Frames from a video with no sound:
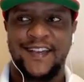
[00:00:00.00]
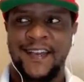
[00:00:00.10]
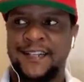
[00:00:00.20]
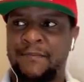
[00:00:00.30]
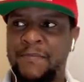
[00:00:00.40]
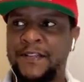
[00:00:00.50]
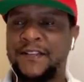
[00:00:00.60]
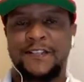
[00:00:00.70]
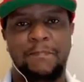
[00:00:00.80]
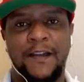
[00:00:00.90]
It's a
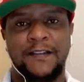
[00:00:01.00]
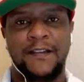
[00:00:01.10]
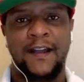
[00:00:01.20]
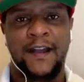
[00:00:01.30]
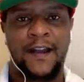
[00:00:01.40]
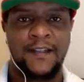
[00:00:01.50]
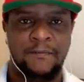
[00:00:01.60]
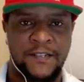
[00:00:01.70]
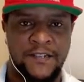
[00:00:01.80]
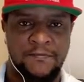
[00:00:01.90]
business partner and another
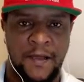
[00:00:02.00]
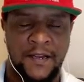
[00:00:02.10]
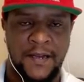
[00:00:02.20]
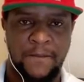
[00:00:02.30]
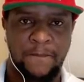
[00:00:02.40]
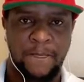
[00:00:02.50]
business partner.